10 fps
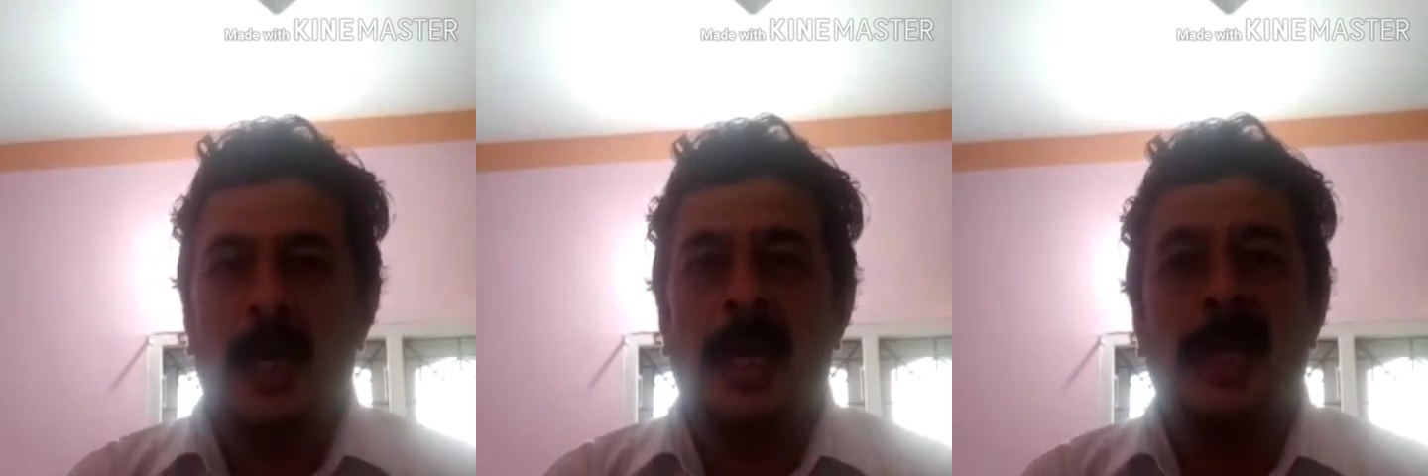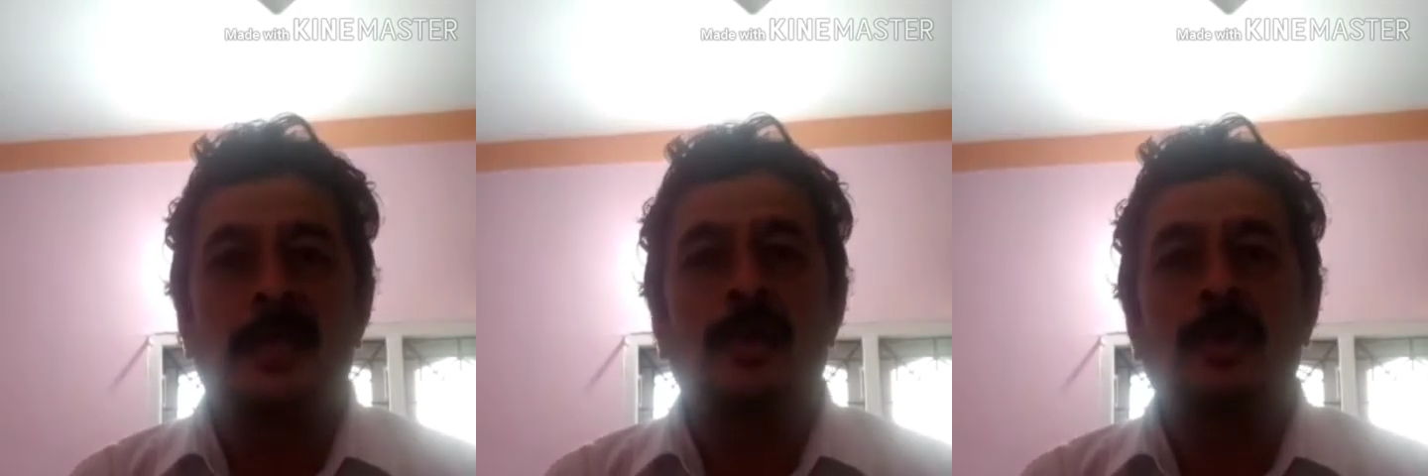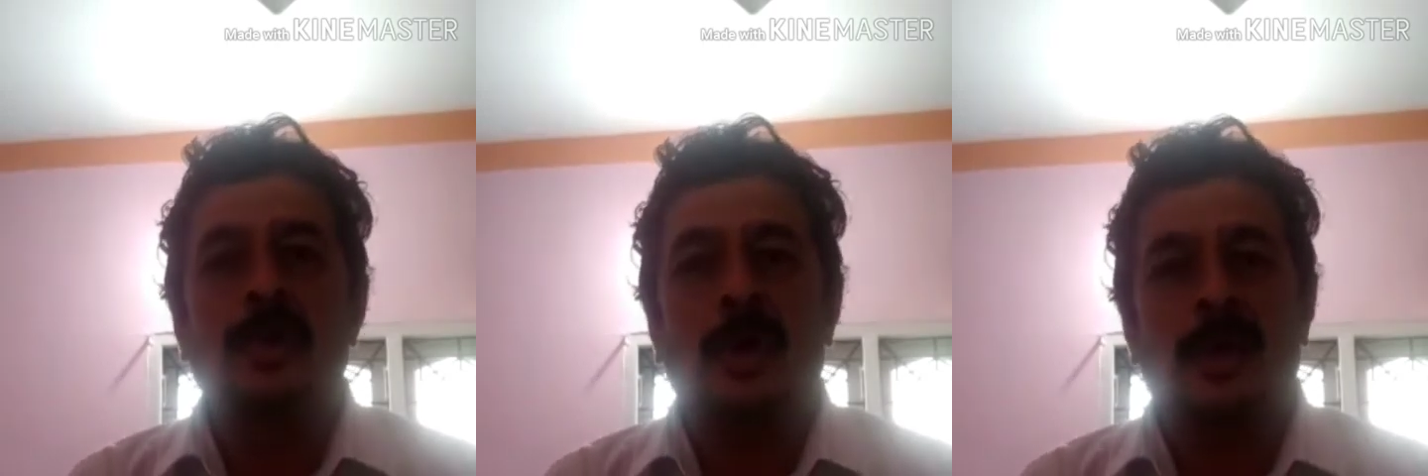into
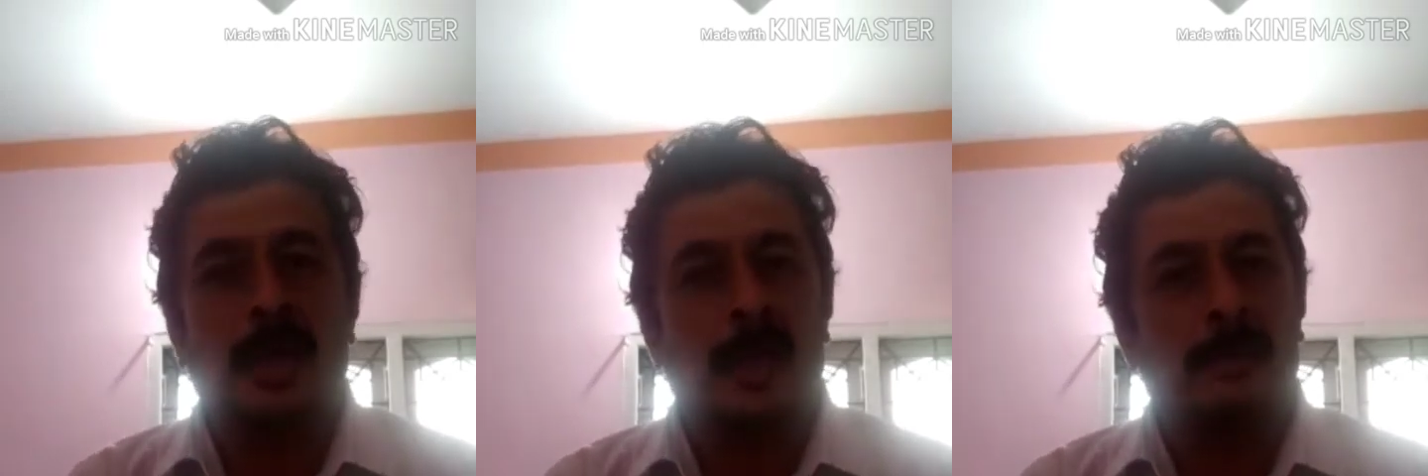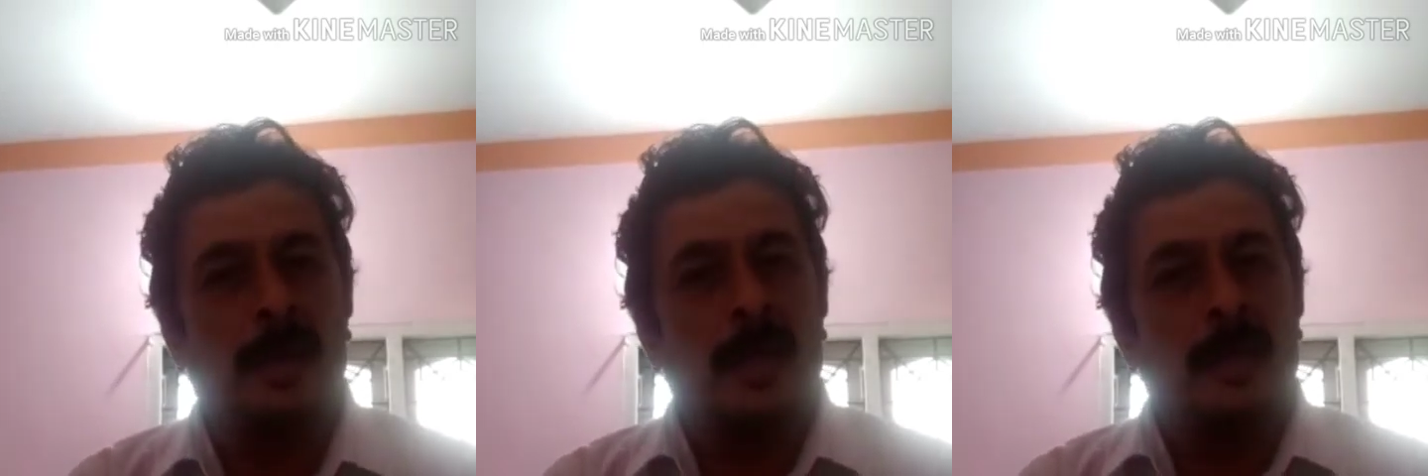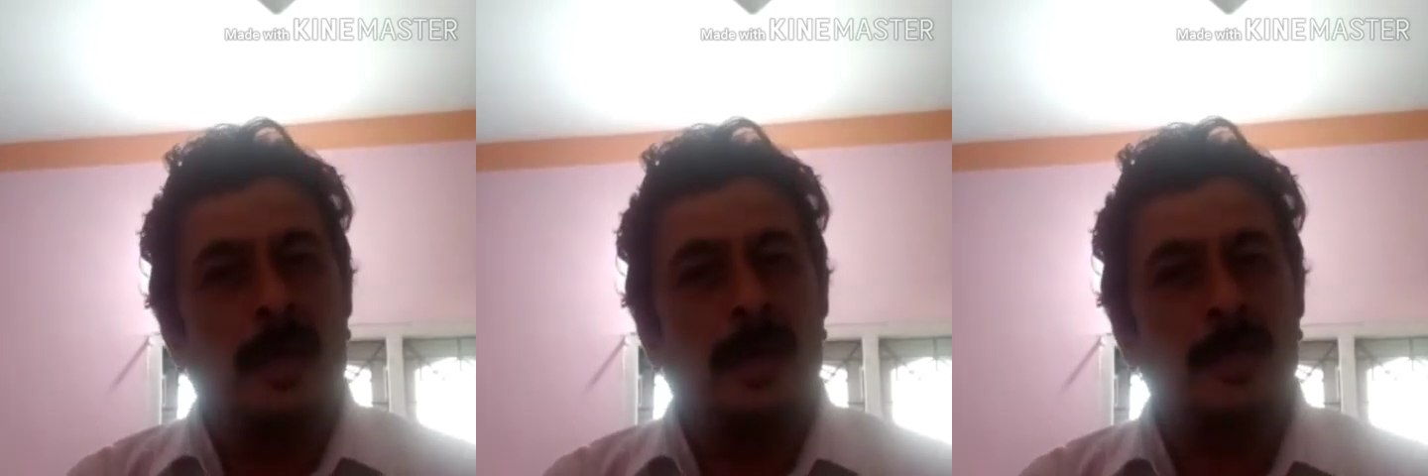your
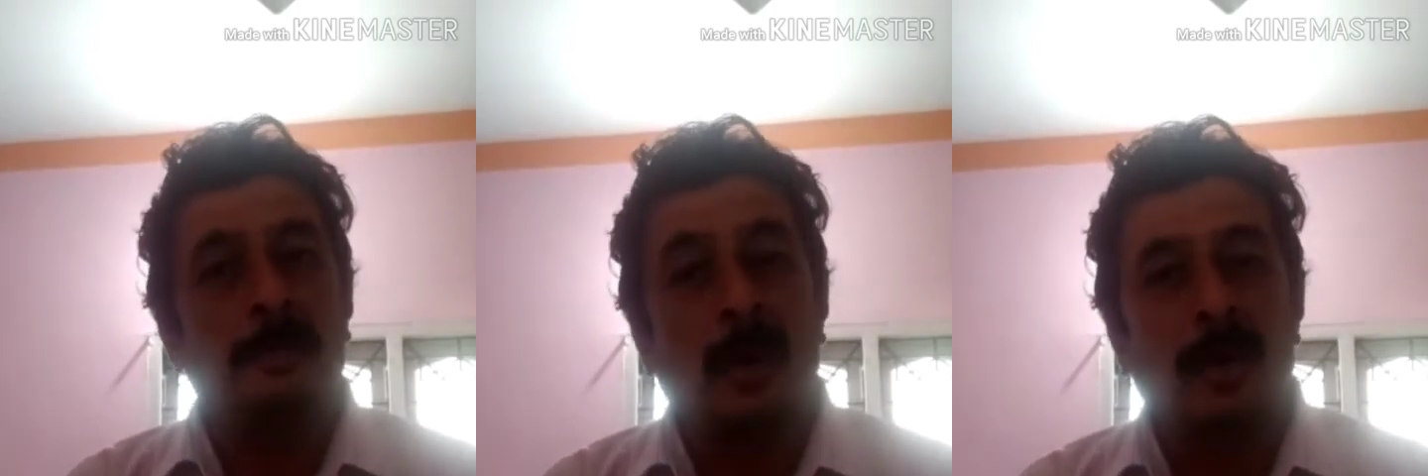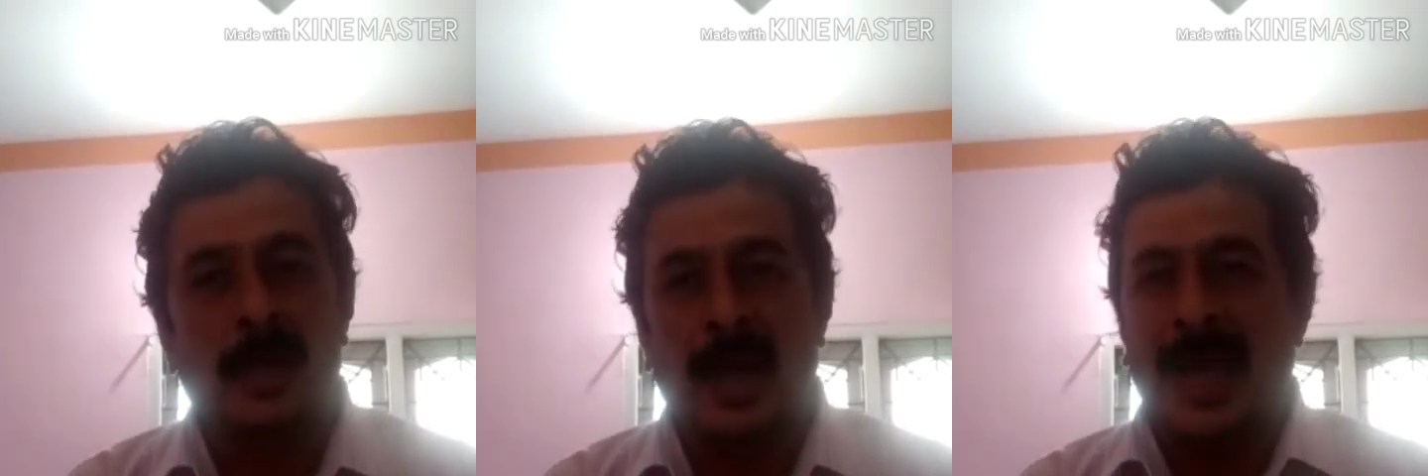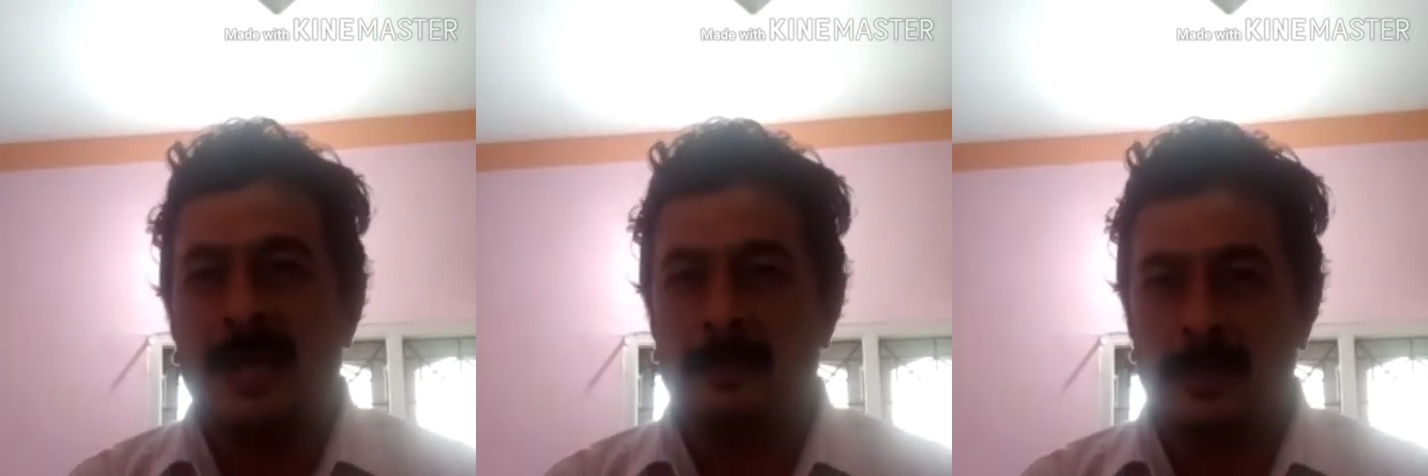spoken
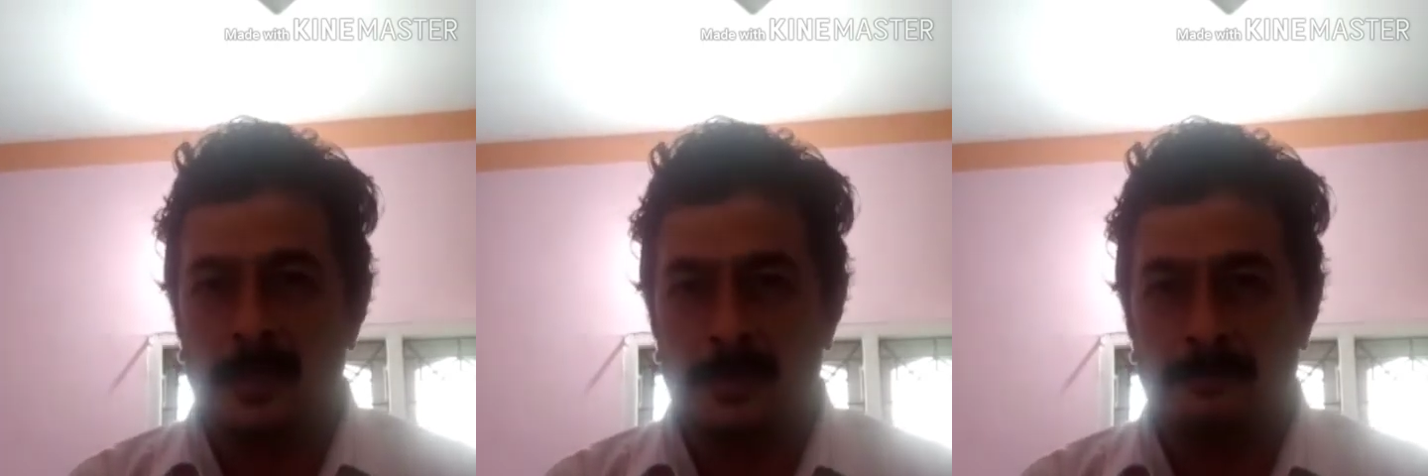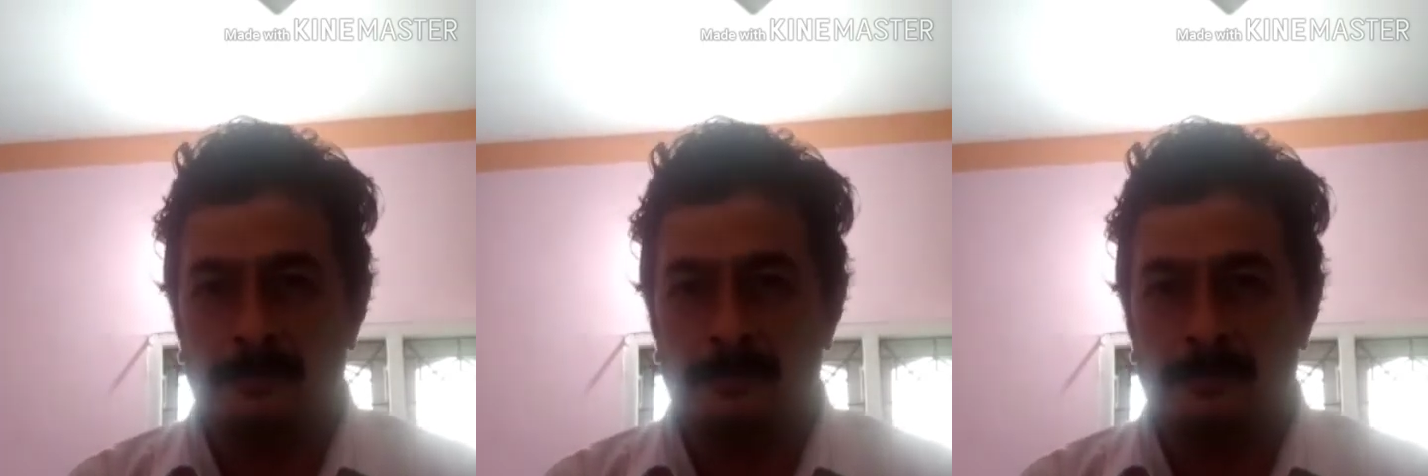language,